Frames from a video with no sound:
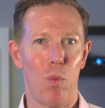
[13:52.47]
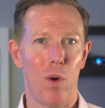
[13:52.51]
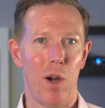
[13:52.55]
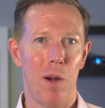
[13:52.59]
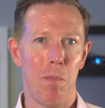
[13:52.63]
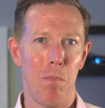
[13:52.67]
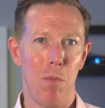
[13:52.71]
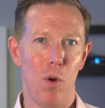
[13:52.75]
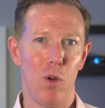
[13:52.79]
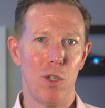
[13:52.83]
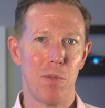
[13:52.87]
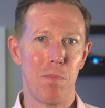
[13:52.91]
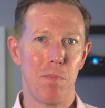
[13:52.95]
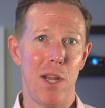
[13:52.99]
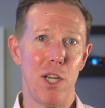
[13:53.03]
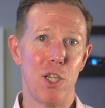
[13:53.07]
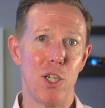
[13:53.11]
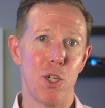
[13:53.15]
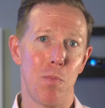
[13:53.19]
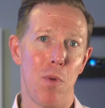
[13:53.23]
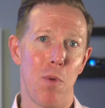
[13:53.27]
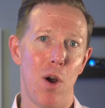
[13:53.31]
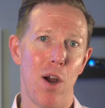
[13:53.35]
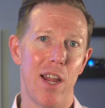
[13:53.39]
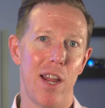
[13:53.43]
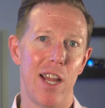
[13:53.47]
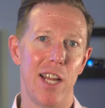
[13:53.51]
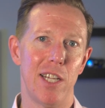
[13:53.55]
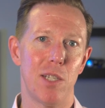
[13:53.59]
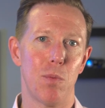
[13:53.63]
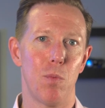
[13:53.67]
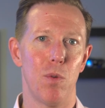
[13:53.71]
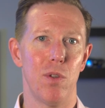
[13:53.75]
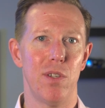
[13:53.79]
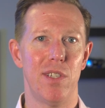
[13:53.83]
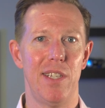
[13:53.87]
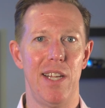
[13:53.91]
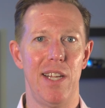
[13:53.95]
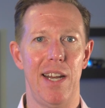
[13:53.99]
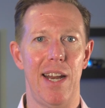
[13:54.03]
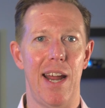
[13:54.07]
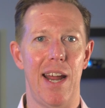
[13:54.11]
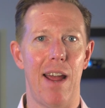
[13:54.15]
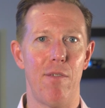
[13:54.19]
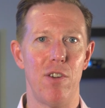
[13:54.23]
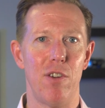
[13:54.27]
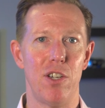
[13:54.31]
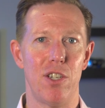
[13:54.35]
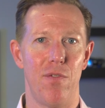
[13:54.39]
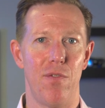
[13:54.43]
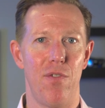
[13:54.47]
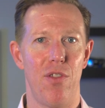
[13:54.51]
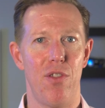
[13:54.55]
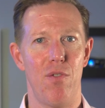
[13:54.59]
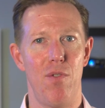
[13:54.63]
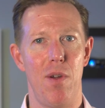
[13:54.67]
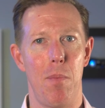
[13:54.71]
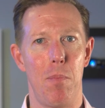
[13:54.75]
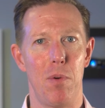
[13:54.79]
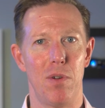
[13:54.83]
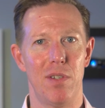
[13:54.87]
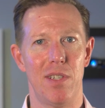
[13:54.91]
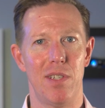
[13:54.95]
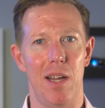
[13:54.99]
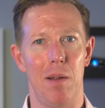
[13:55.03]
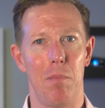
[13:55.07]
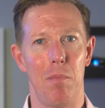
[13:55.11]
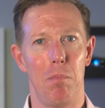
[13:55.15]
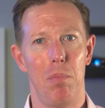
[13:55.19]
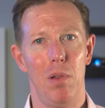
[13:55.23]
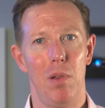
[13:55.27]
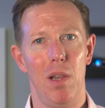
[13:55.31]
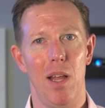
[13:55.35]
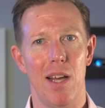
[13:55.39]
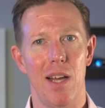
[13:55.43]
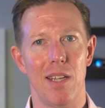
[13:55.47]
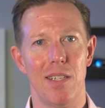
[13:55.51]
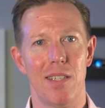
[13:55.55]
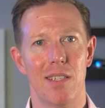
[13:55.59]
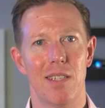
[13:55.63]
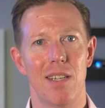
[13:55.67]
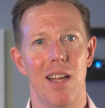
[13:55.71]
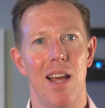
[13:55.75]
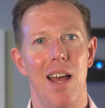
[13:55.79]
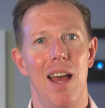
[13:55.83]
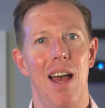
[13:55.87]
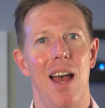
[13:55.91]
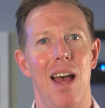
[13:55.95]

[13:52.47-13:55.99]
where most major markets will see an average of 3% plus.